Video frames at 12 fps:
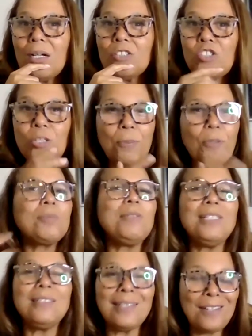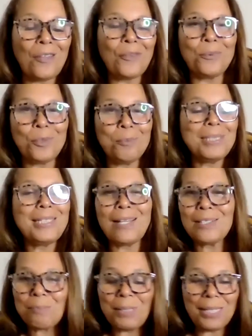she pulls me into another room and
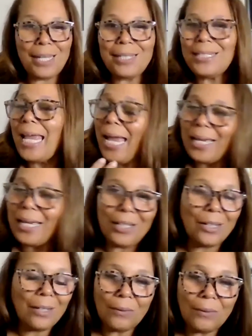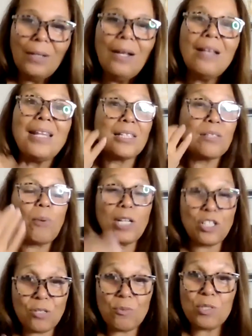tells me that, yeah, you know, that's why
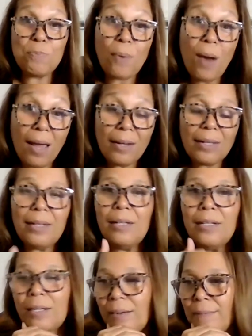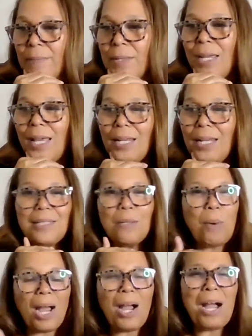she was brought here. And I
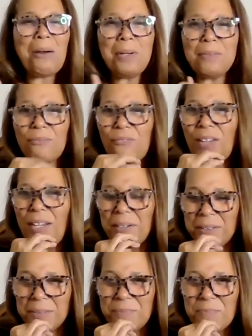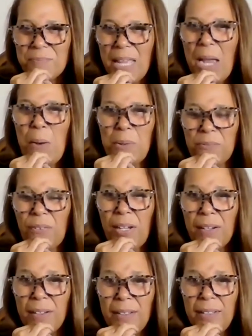said, "Well, how unfair. How
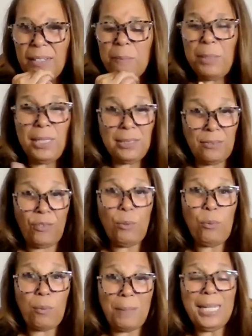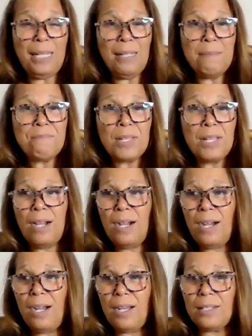unfair. Because if it were me,
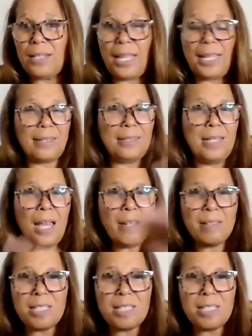like none of